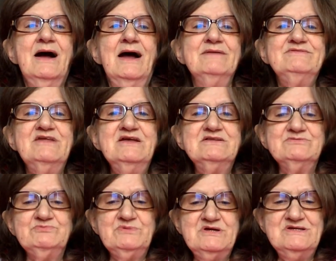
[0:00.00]
I think
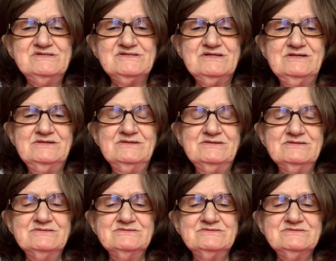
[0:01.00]
the reason
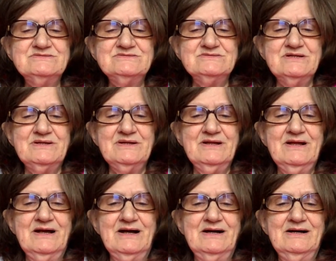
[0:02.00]

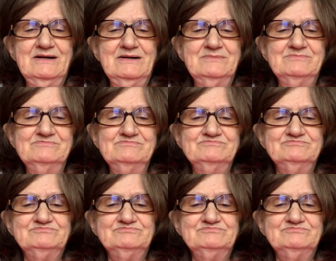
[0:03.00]
um,